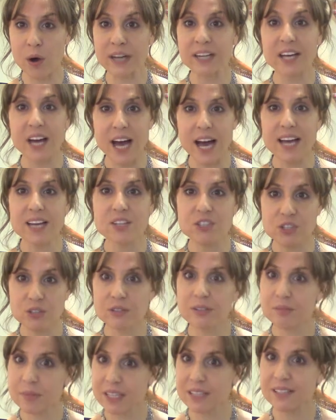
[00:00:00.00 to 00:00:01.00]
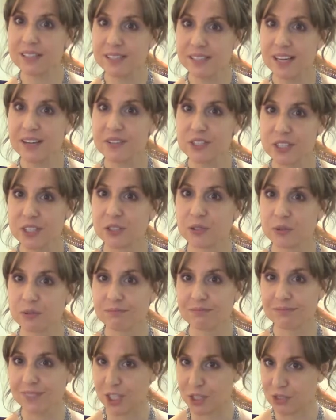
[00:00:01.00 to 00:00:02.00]
And guys, you can make these sounds too.
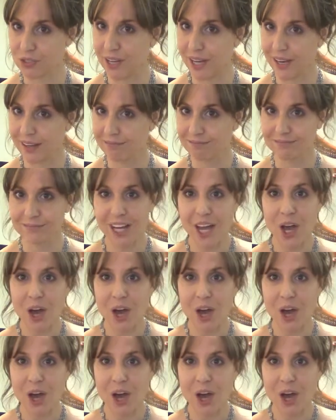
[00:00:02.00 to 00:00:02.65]
Yes, you can.